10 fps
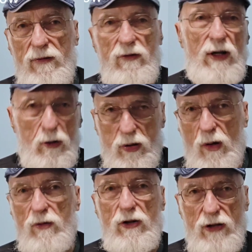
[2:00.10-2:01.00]
the
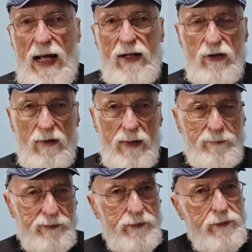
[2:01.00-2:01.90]
Velcro on the sides of it,
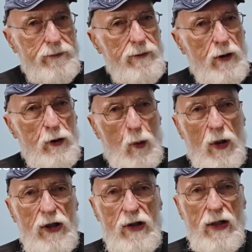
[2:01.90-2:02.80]
to
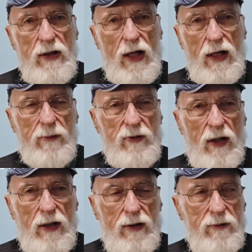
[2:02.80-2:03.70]
where you can
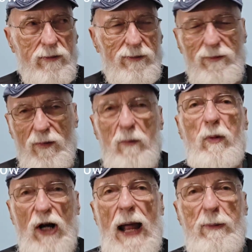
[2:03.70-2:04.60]

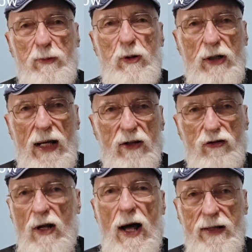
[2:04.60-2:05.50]
perhaps put a
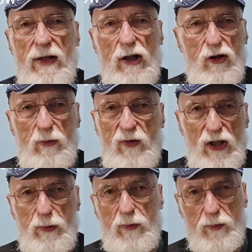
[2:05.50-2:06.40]
slot in there to fit
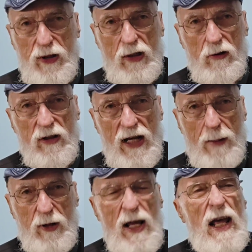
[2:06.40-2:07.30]
a particular
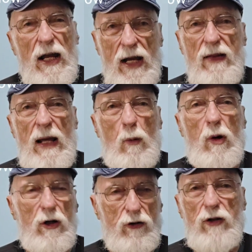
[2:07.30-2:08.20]
camera, and that
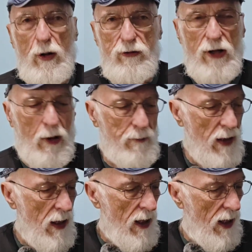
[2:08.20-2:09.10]
works so-so.
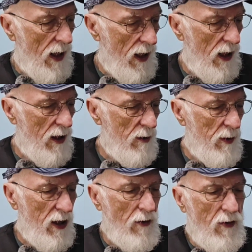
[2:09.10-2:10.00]

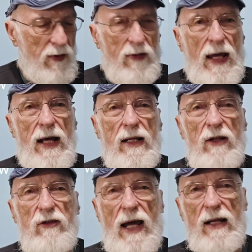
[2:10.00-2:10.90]
But other than that,
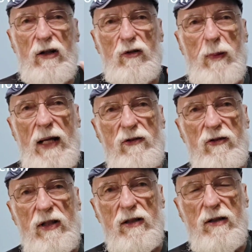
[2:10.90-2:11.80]
it's got little
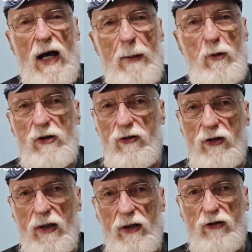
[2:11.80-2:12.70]
places at the top, which is
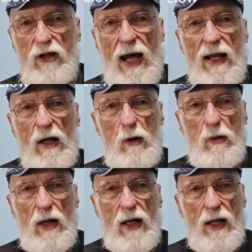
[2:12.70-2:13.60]
a little
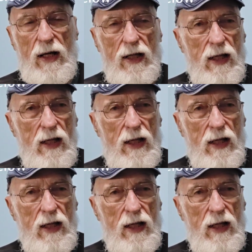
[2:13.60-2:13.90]
shallow